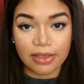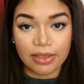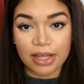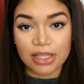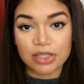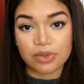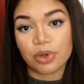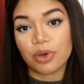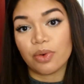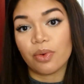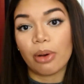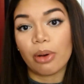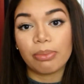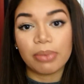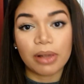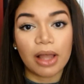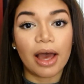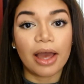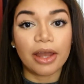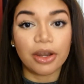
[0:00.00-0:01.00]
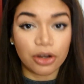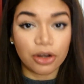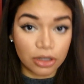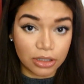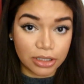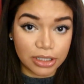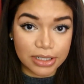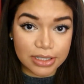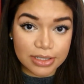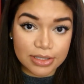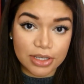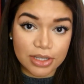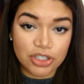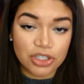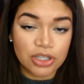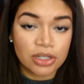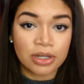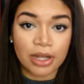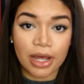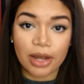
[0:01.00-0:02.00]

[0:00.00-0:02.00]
That's why you applied early decision.